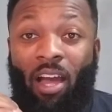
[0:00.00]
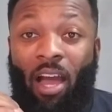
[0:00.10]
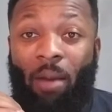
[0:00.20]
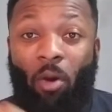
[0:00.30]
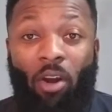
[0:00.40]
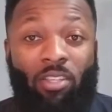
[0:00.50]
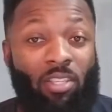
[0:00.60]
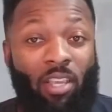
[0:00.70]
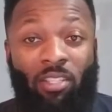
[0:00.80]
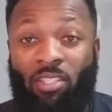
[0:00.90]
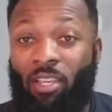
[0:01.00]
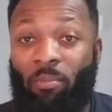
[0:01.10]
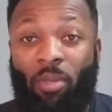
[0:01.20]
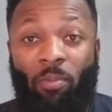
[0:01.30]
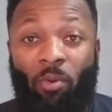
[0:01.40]
I'm always seeing
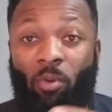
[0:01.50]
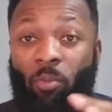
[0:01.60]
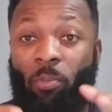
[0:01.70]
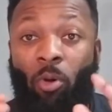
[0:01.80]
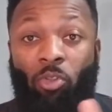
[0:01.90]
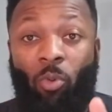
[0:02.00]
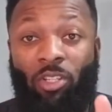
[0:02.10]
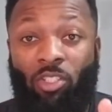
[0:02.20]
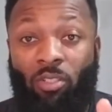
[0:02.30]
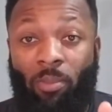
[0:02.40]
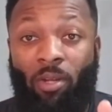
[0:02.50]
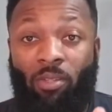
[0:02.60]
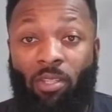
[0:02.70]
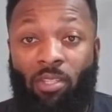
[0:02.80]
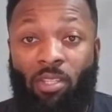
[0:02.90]
people post questions about
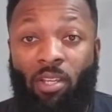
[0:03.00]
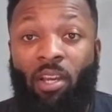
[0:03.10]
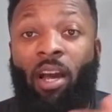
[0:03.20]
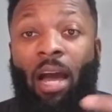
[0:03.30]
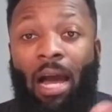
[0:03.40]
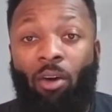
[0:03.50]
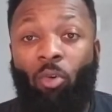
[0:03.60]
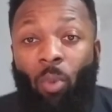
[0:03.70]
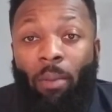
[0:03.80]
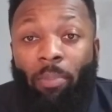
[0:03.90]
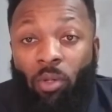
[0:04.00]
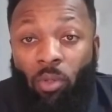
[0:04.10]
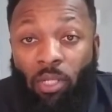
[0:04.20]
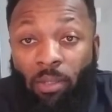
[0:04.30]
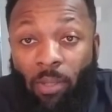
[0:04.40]
this. How do I build
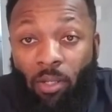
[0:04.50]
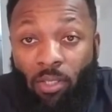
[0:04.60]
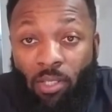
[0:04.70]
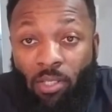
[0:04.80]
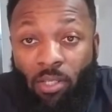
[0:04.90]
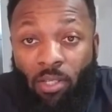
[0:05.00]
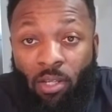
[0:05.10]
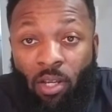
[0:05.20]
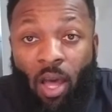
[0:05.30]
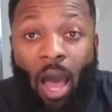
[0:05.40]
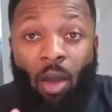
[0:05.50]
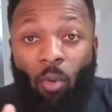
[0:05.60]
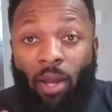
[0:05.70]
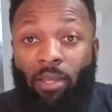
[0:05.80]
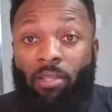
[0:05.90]
an email list? How do
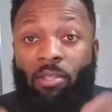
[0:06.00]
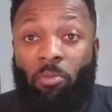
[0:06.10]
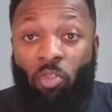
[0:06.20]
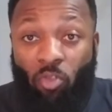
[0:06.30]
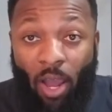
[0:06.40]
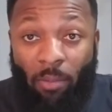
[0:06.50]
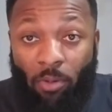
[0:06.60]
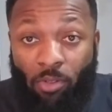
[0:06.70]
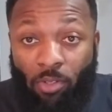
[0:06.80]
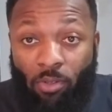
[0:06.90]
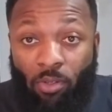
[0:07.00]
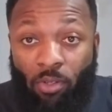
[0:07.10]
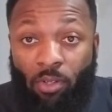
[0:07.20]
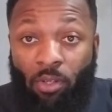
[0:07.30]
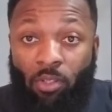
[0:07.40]
I get subscribers
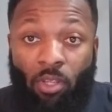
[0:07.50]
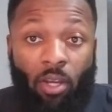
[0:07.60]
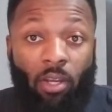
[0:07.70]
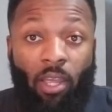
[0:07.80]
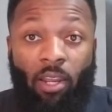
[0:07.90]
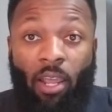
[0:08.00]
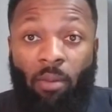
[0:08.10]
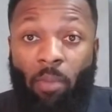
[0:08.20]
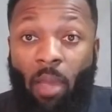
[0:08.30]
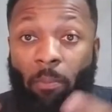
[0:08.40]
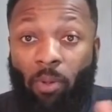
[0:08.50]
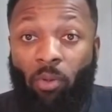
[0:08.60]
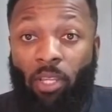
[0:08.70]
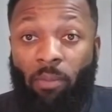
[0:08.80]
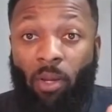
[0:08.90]
and build
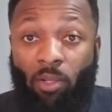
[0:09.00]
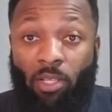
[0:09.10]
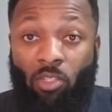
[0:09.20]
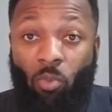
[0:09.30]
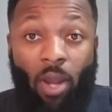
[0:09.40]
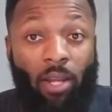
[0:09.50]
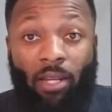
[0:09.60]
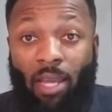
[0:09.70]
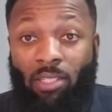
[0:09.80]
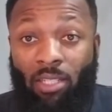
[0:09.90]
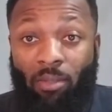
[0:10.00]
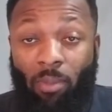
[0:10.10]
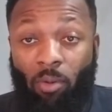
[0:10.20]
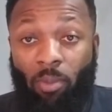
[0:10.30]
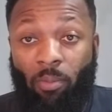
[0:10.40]
an email list where I can actually
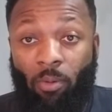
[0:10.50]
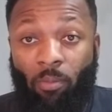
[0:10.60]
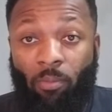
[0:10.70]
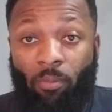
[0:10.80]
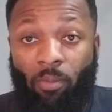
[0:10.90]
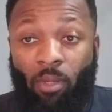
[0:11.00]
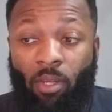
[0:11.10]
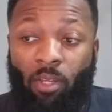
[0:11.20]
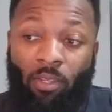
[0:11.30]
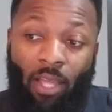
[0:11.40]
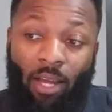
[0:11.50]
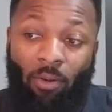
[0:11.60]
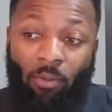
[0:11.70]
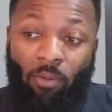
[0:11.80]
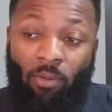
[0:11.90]
email people?
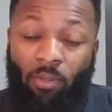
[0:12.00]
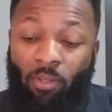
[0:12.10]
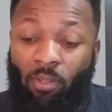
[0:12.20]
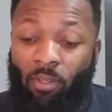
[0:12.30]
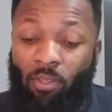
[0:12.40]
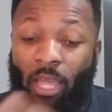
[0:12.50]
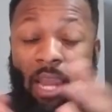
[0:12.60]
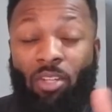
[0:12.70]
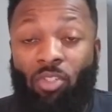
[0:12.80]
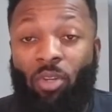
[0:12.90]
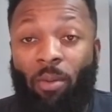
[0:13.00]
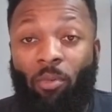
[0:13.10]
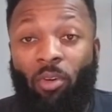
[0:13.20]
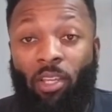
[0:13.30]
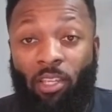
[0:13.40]
Now, the answer I'm
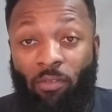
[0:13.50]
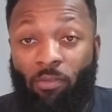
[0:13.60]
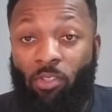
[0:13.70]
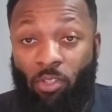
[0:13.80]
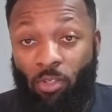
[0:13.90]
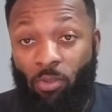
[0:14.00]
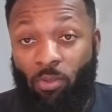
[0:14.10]
going to give to you,